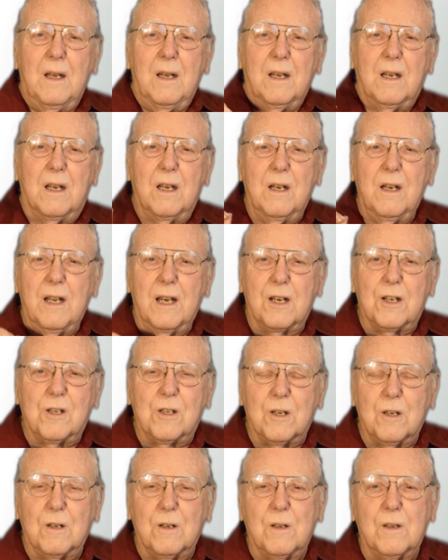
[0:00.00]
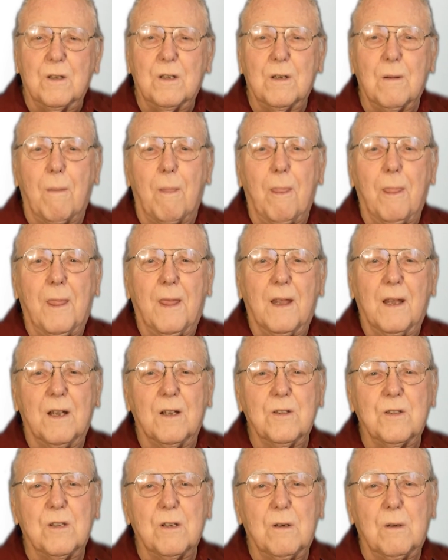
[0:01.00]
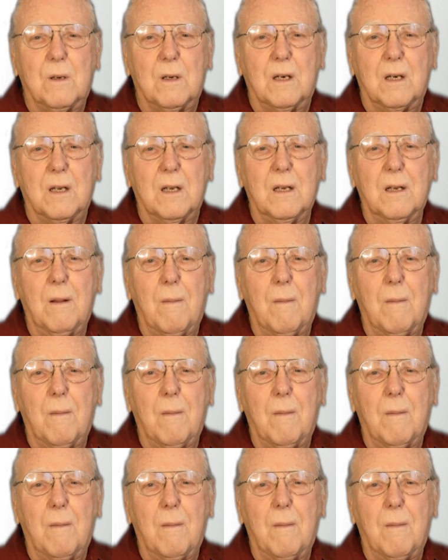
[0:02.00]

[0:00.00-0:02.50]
connections, and so on.